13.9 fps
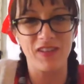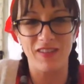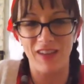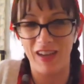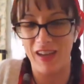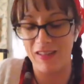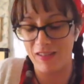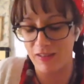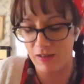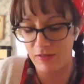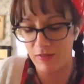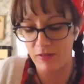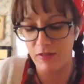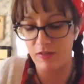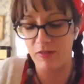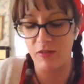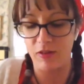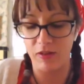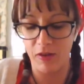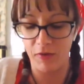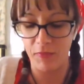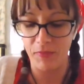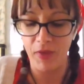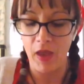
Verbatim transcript: just in case you missed, just so you know.